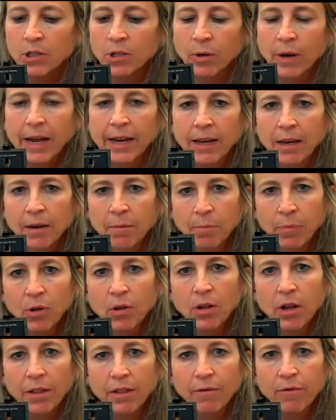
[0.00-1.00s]
So I can
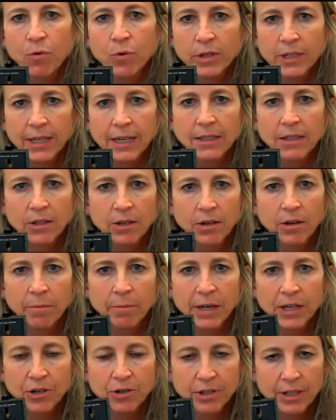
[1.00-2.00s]
pull on the force sensor and
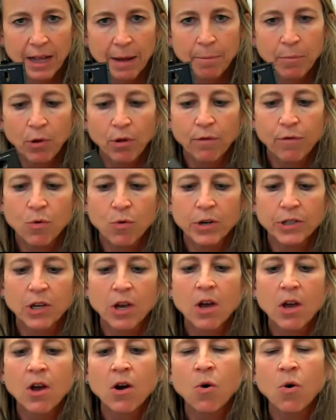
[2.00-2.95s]
it measures that pull force,